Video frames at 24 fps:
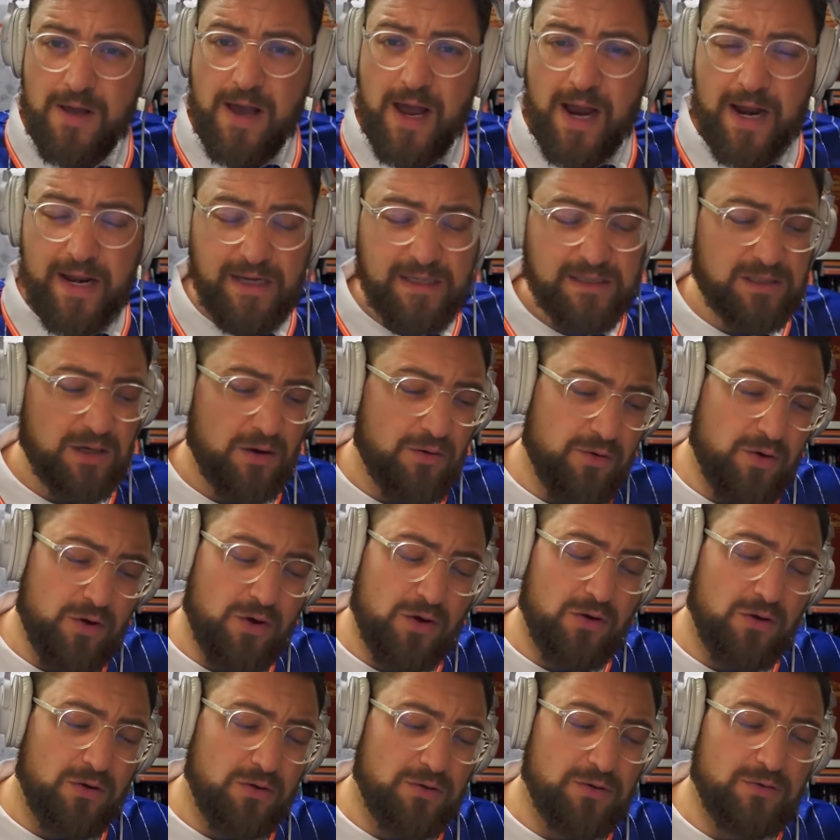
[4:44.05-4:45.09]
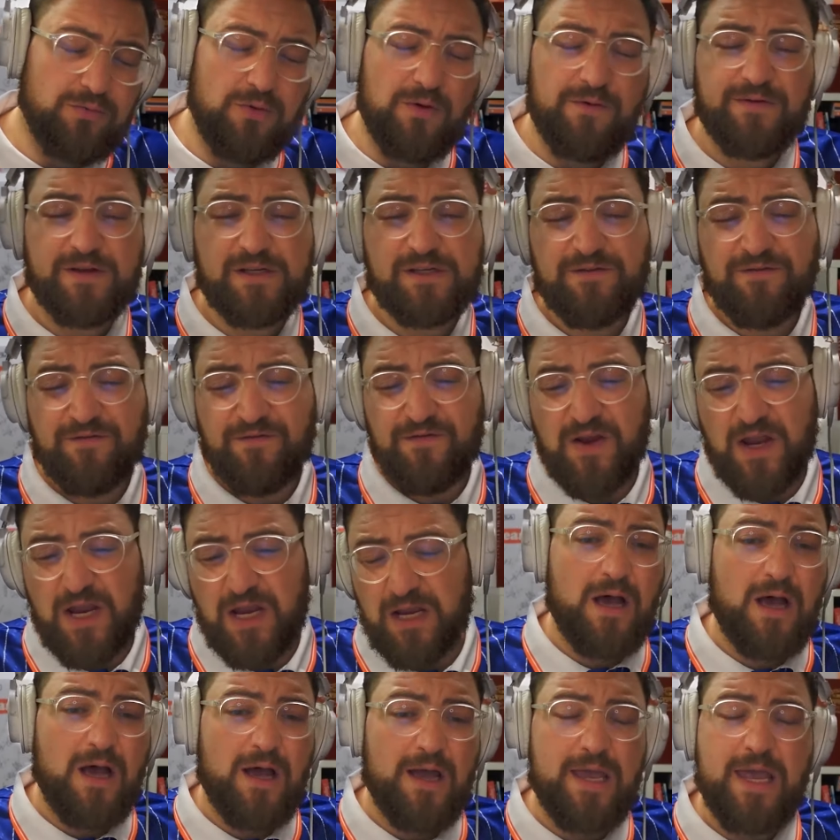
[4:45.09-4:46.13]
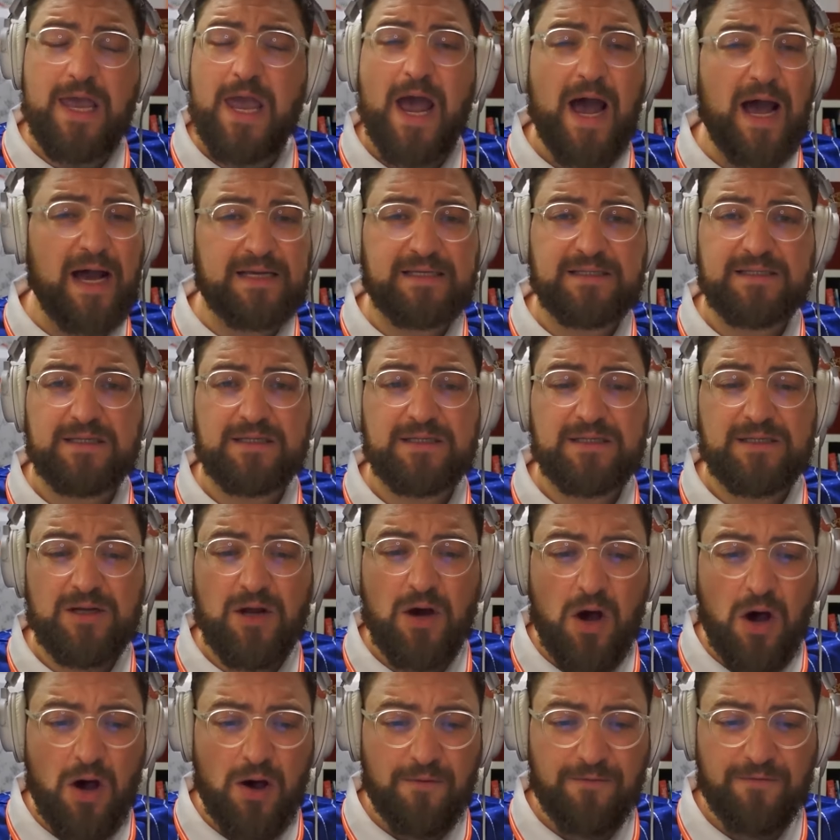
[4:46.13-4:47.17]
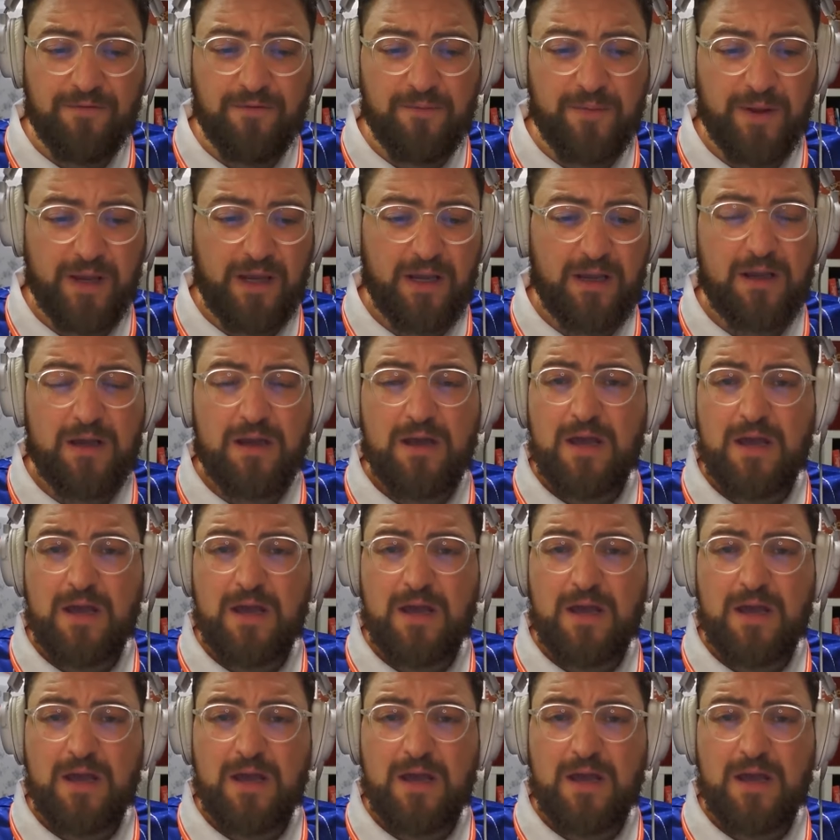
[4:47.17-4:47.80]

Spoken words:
And he's so good with his feet. He has to start for me.